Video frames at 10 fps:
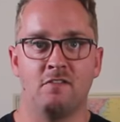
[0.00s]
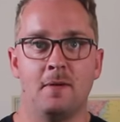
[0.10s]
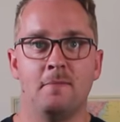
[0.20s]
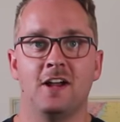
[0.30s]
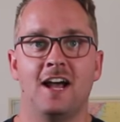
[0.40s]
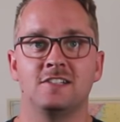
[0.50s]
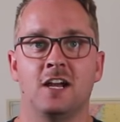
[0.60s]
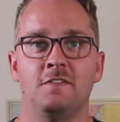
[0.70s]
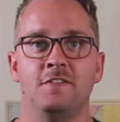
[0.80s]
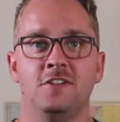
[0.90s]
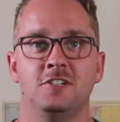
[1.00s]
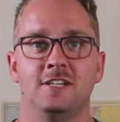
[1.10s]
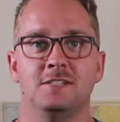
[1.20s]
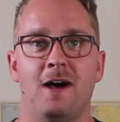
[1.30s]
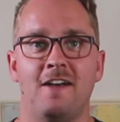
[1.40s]
And remember guys, Coffee
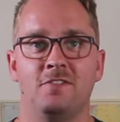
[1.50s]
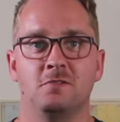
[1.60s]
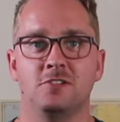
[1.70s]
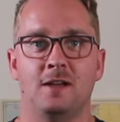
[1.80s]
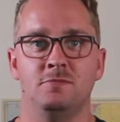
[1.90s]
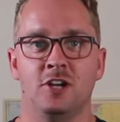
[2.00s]
Fusion is my full-time